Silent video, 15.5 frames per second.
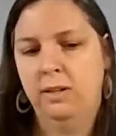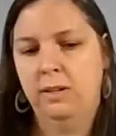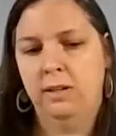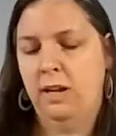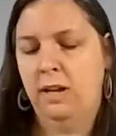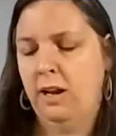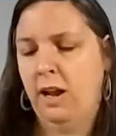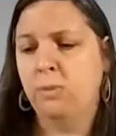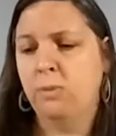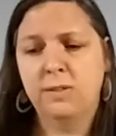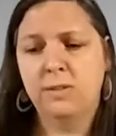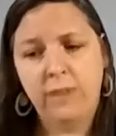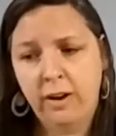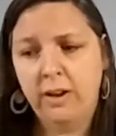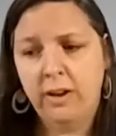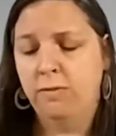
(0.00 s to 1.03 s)
And I was
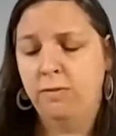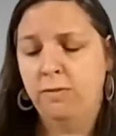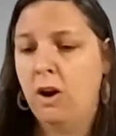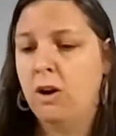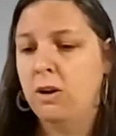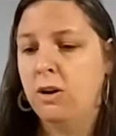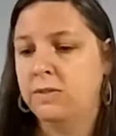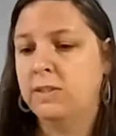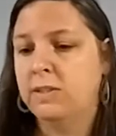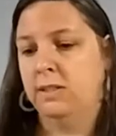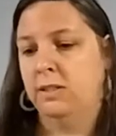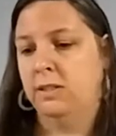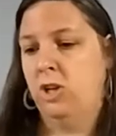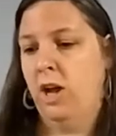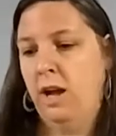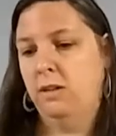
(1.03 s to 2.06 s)
very involved as
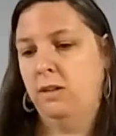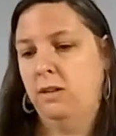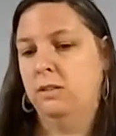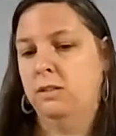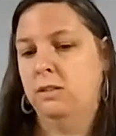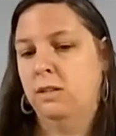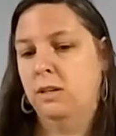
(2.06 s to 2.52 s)
a child.